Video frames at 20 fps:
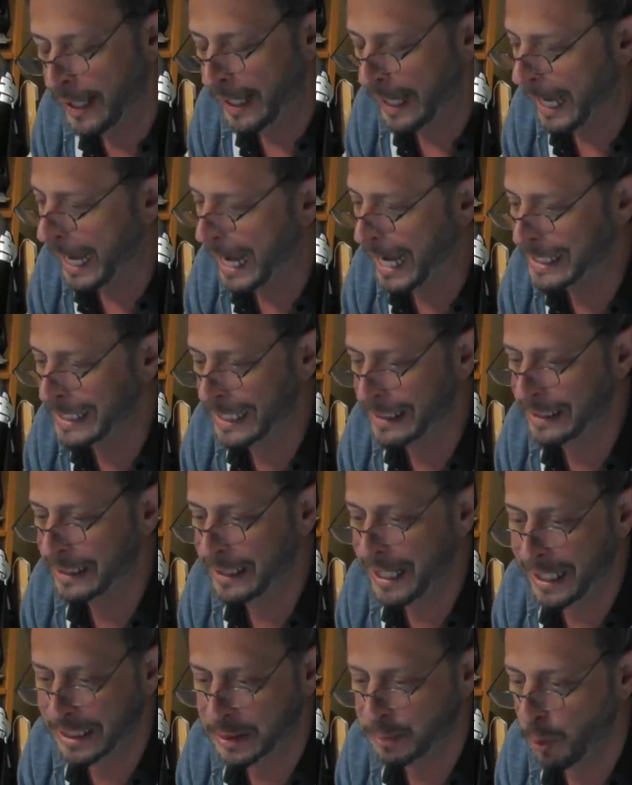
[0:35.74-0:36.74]
And then the
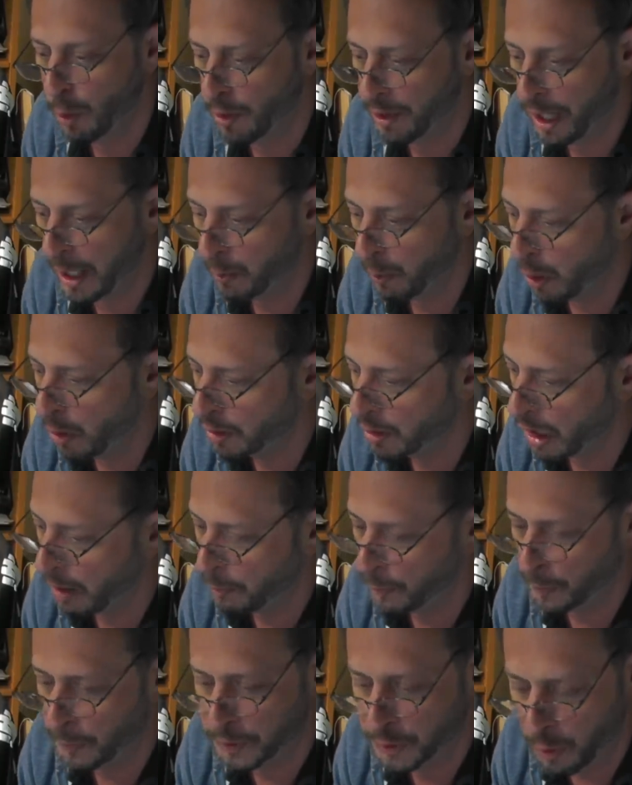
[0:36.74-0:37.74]
next morning I woke
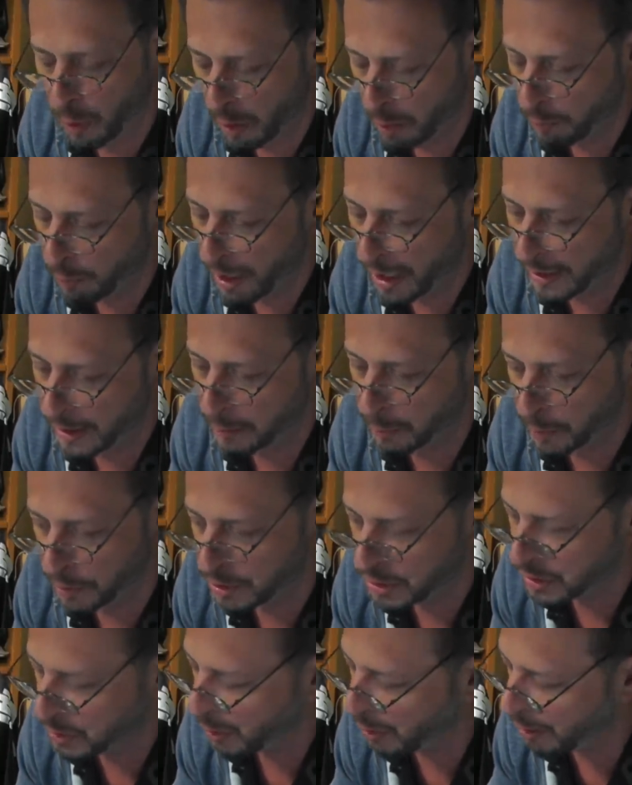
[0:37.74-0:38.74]
up, it was all red, it
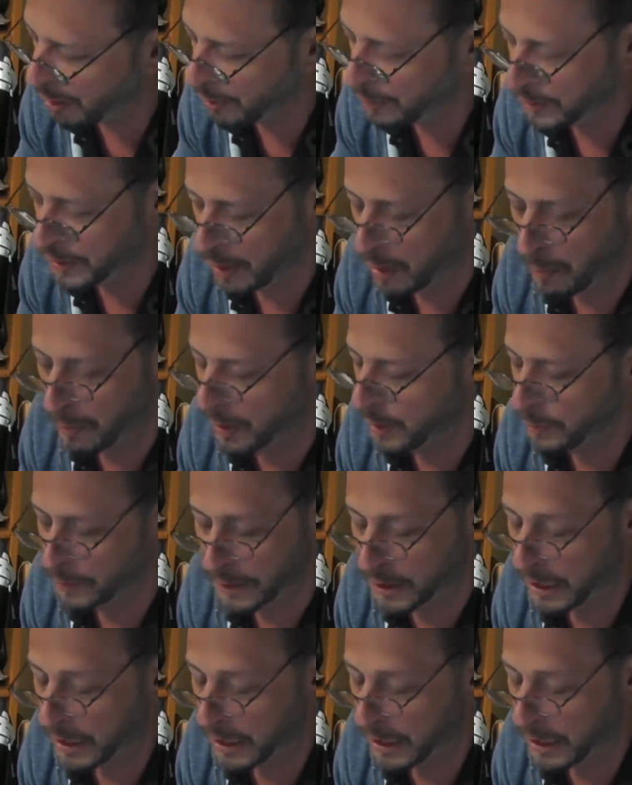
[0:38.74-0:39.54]
was sore, it was, all, it was